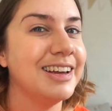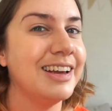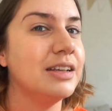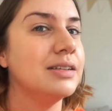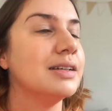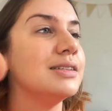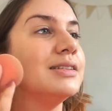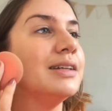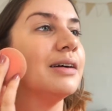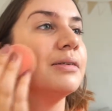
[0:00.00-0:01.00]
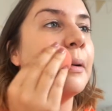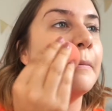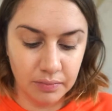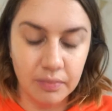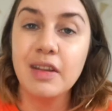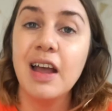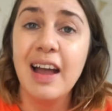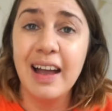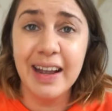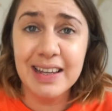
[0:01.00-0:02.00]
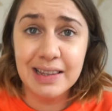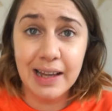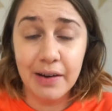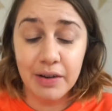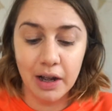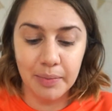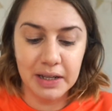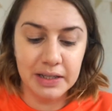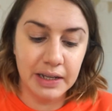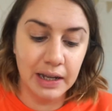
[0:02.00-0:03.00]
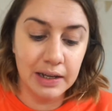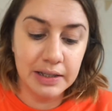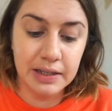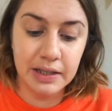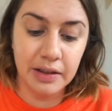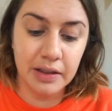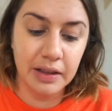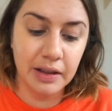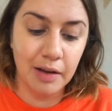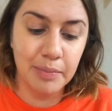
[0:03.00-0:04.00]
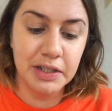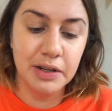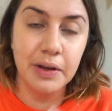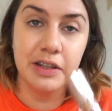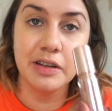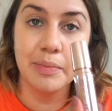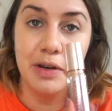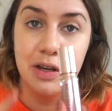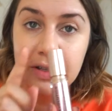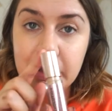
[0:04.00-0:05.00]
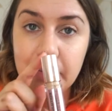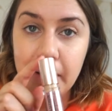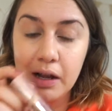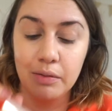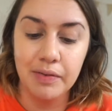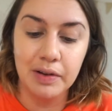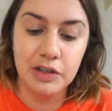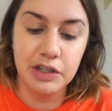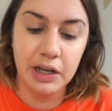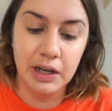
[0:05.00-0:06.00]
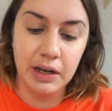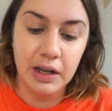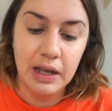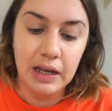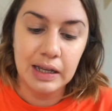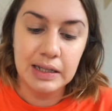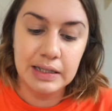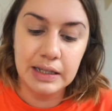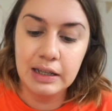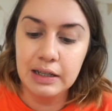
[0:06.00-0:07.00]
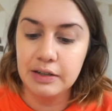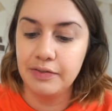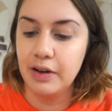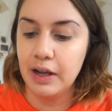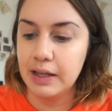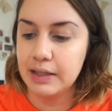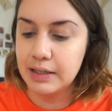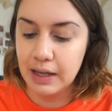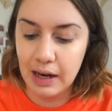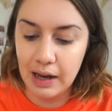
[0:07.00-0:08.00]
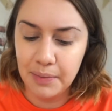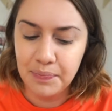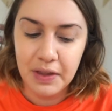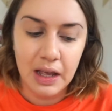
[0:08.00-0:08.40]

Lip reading: he exists, no. I guess layering up concealers is the other thing that I've been doing. So I've been using the Makeup Revolution Conceal and Define Concealer.